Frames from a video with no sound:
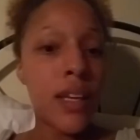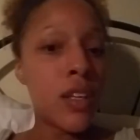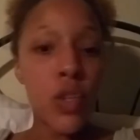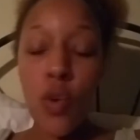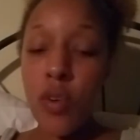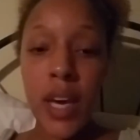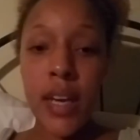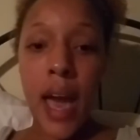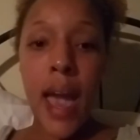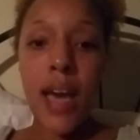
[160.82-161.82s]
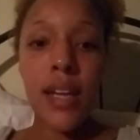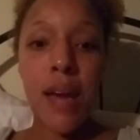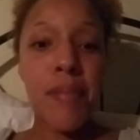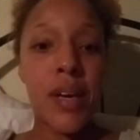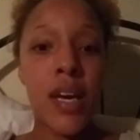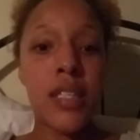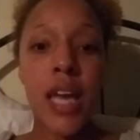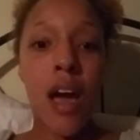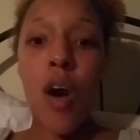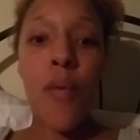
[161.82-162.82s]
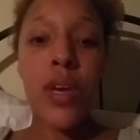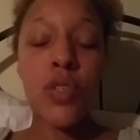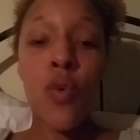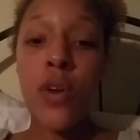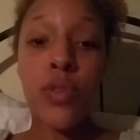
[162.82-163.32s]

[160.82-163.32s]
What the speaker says: You cannot act like because they're always going